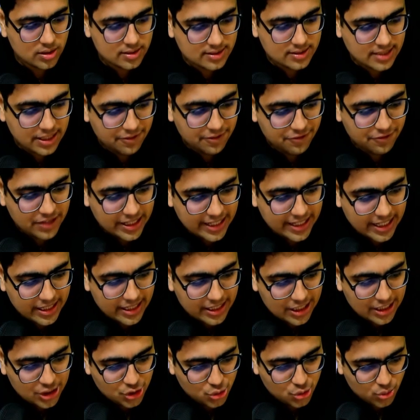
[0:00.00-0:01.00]
Sir, we can
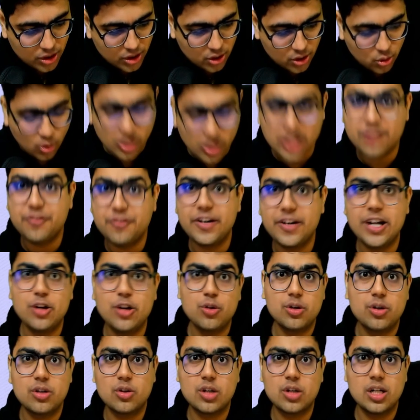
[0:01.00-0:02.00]
issue a qualified
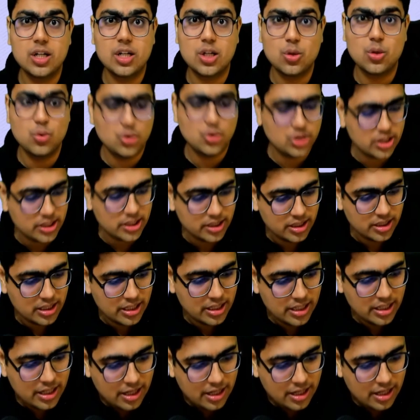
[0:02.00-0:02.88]
conclusion.